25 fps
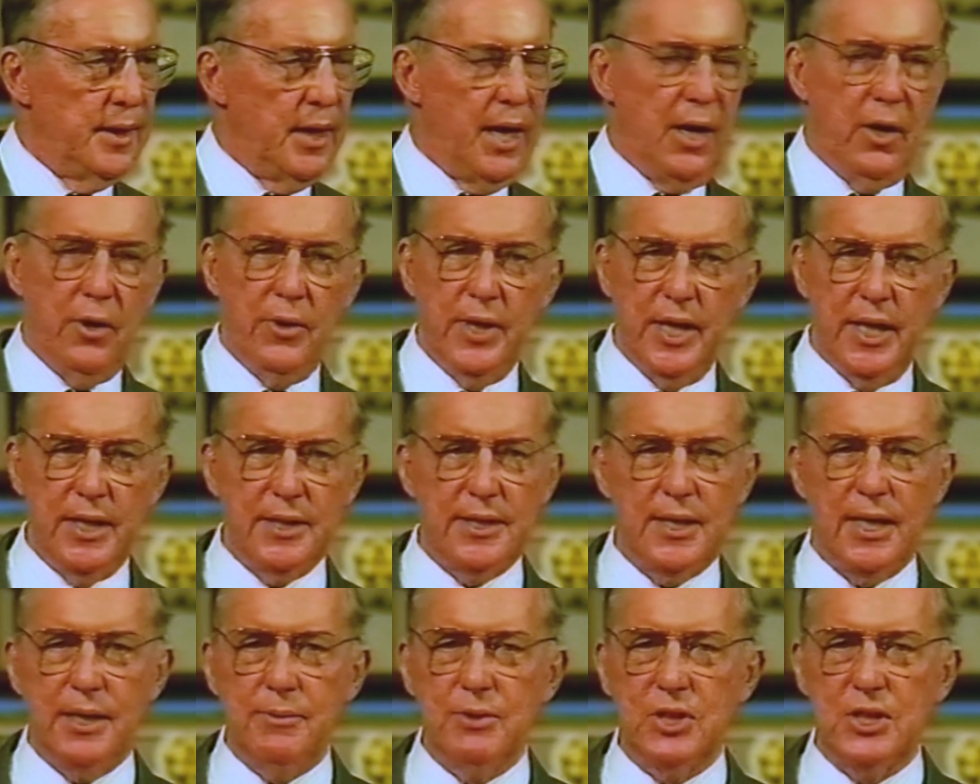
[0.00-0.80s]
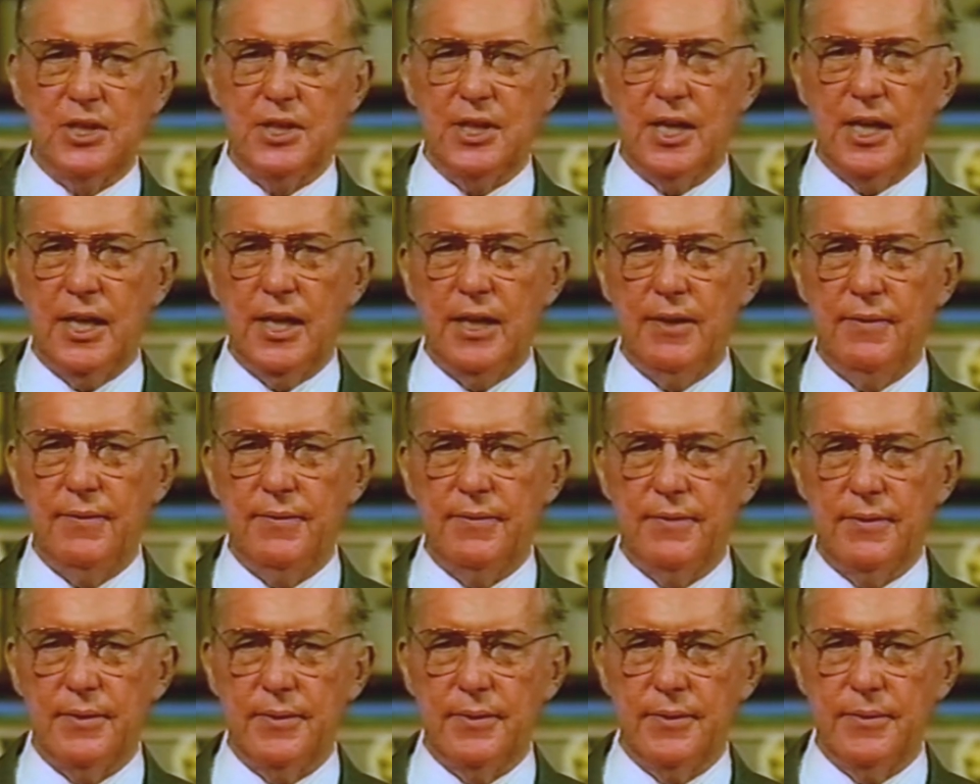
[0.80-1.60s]
Oh yes, I was
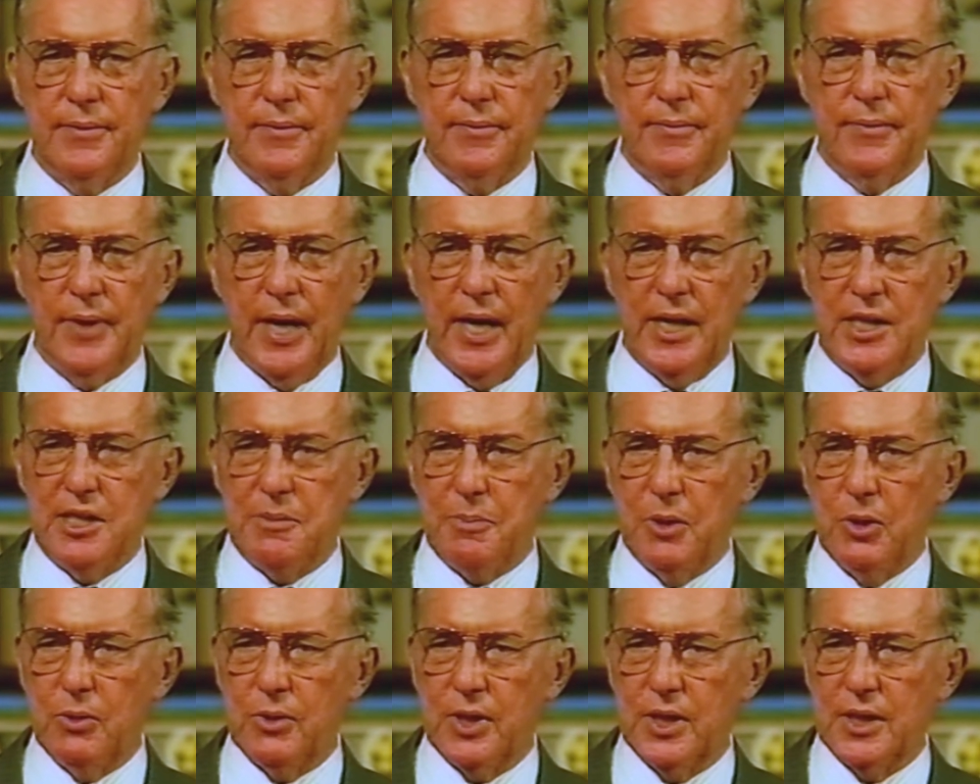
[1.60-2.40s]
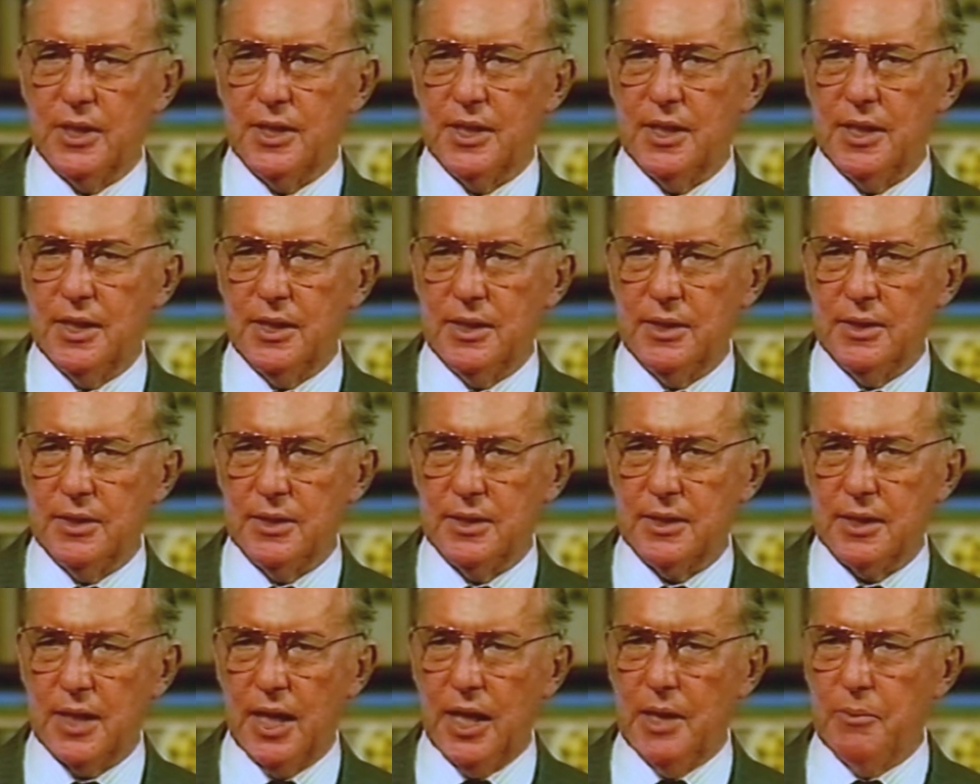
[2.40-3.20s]
saved. I spoke in
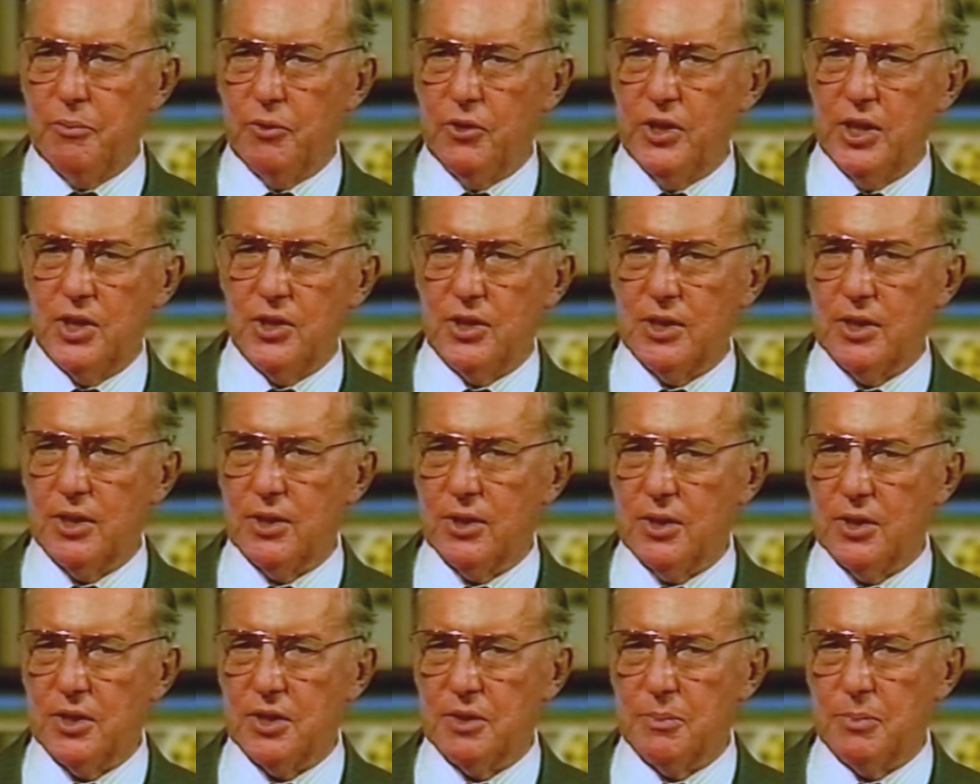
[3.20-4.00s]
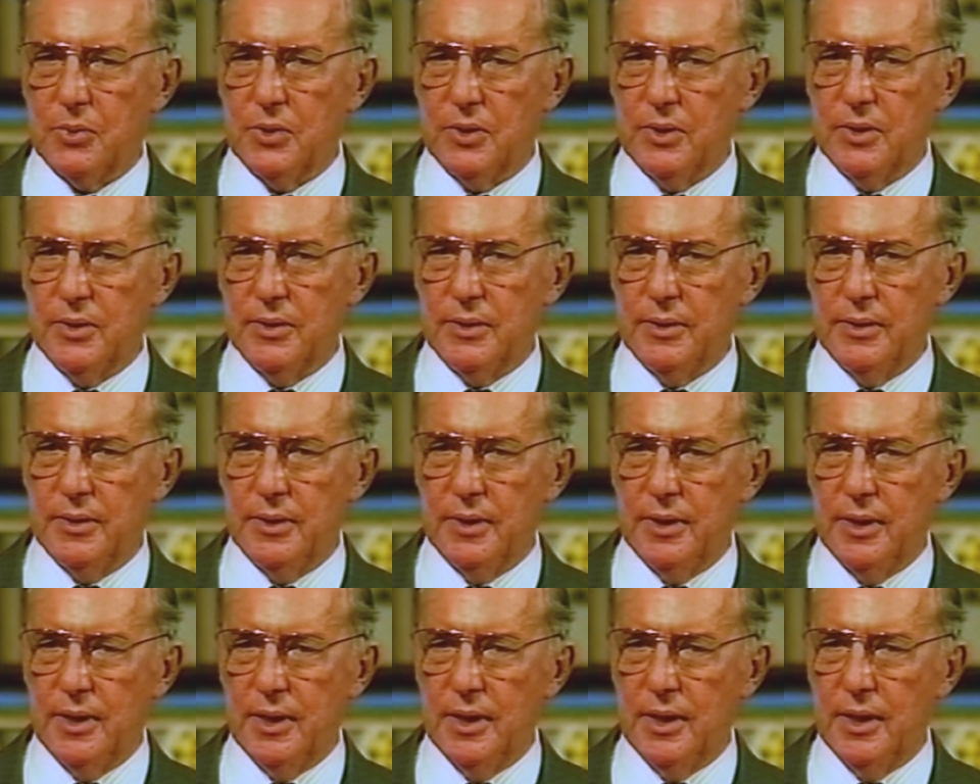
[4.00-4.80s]
tongues. I preached the gospel.
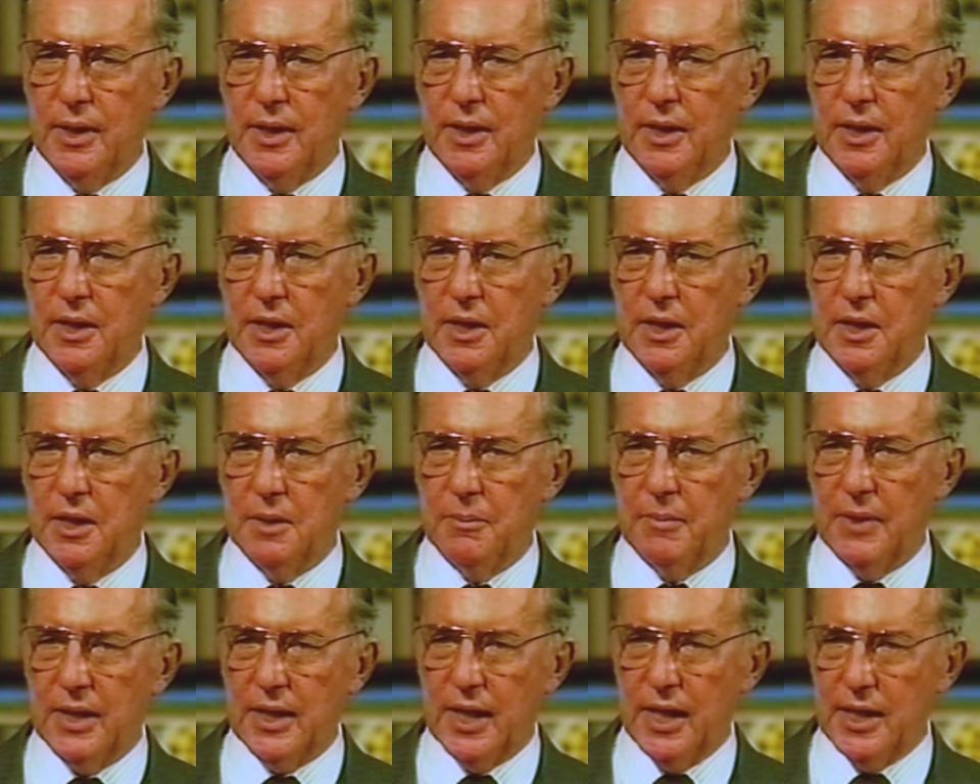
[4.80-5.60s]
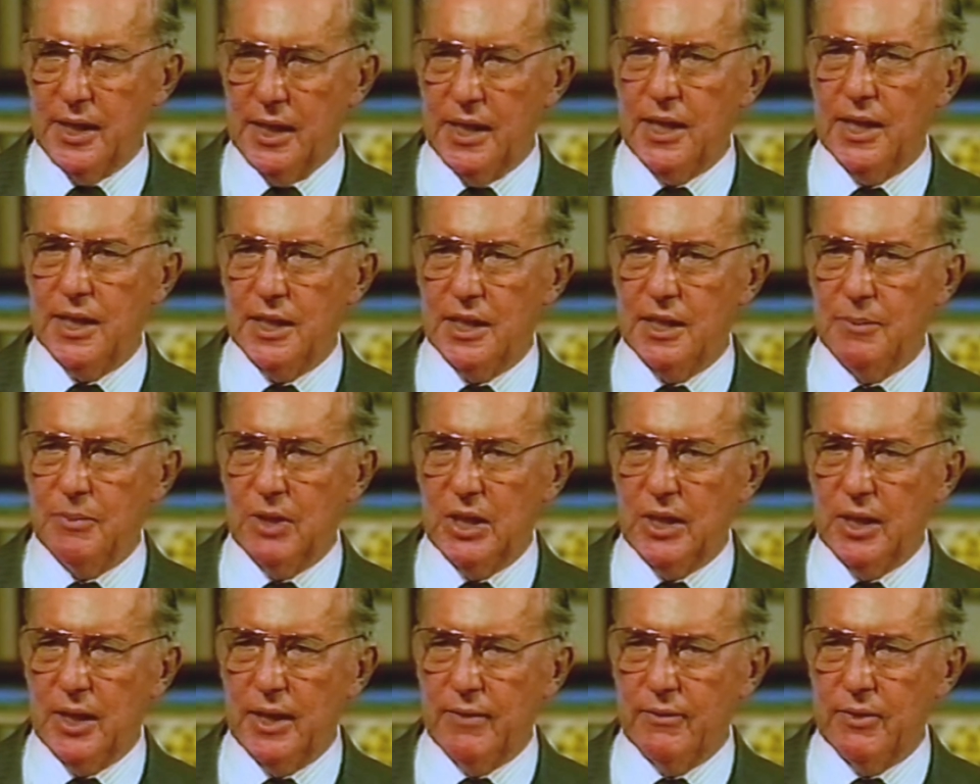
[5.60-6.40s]
But I needed to
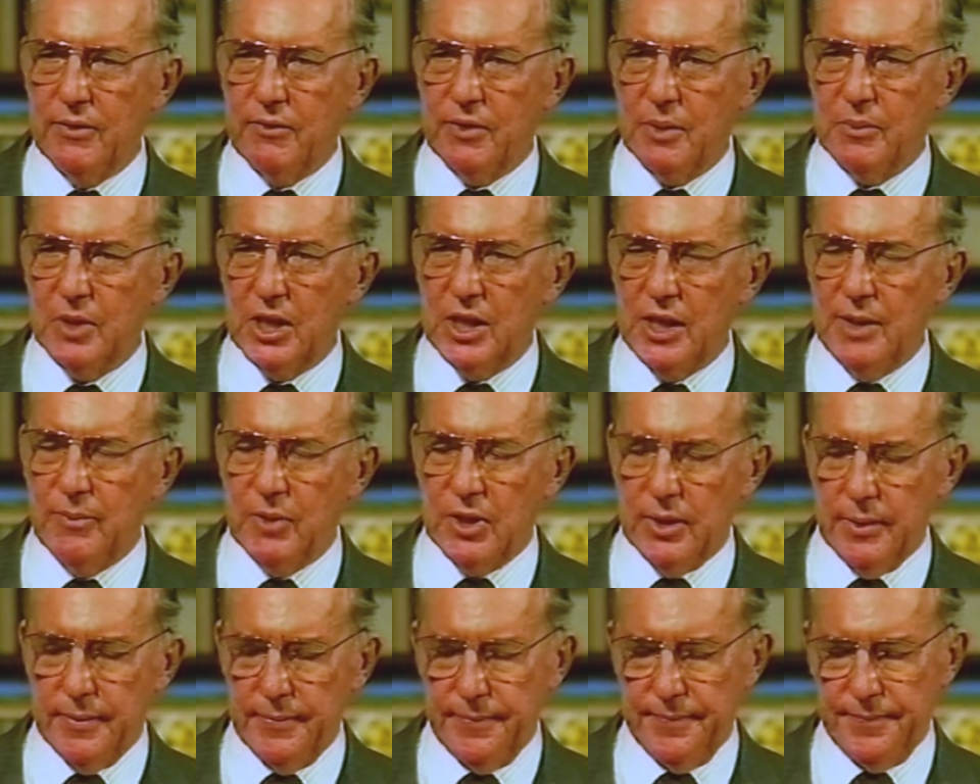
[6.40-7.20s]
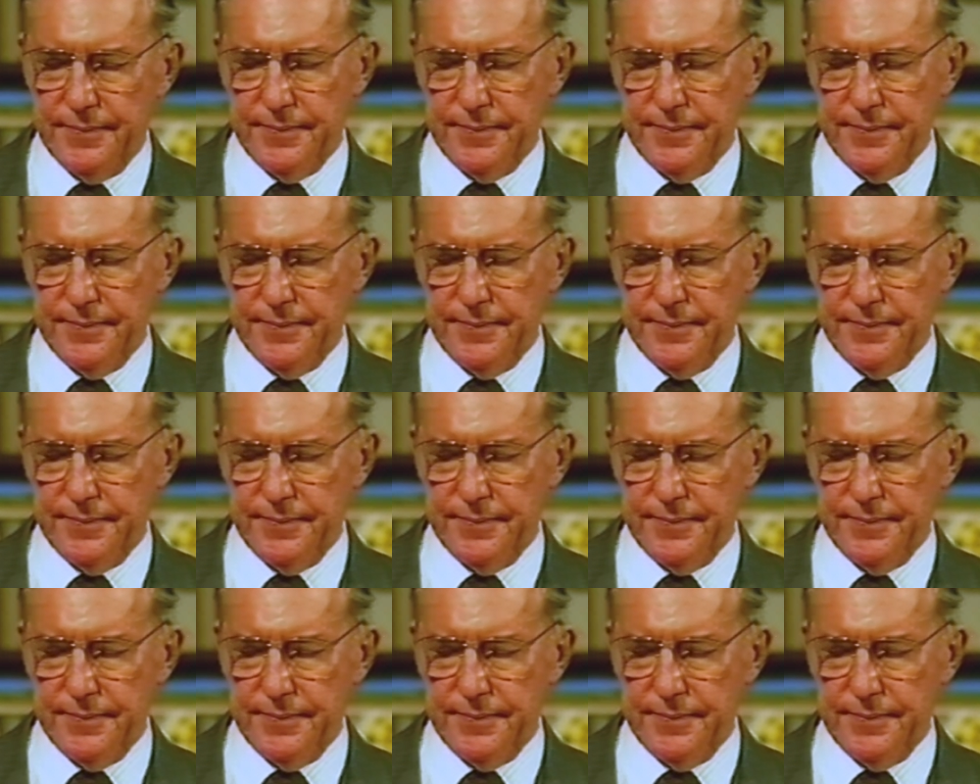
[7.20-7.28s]
be delivered from a demon.